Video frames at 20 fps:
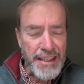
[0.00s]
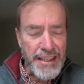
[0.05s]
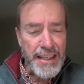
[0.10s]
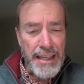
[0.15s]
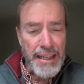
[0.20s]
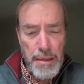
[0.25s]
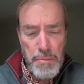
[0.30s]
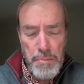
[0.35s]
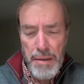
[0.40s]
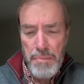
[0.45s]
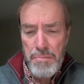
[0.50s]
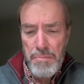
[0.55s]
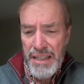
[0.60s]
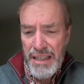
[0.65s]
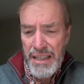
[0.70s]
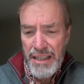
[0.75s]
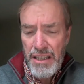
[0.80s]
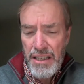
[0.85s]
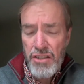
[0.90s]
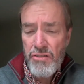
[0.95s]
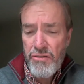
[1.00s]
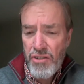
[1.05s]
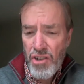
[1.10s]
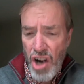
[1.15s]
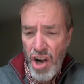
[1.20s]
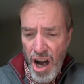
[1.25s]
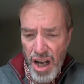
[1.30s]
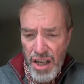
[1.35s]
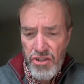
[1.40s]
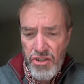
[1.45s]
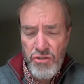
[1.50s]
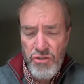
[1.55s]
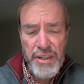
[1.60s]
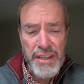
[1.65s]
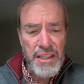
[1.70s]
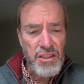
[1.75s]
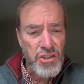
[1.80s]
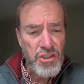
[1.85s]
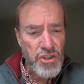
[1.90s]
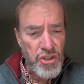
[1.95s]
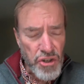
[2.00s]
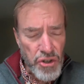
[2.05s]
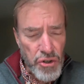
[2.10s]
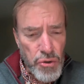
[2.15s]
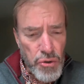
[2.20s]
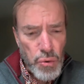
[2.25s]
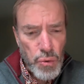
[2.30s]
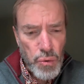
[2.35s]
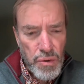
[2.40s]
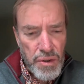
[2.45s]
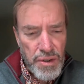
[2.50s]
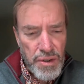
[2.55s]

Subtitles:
MMT is for Austrians too.